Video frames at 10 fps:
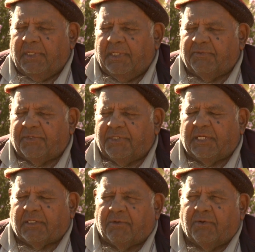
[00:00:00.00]
it was
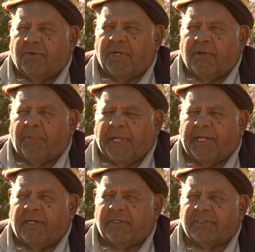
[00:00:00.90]
dictatorial
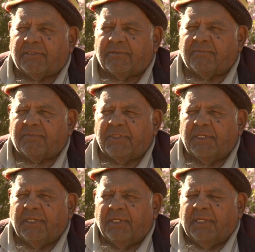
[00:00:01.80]
powers.
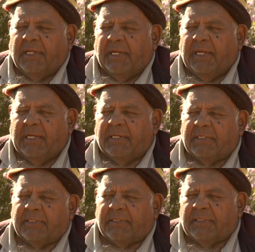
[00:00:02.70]

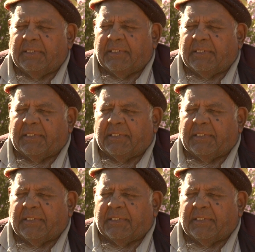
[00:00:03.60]
It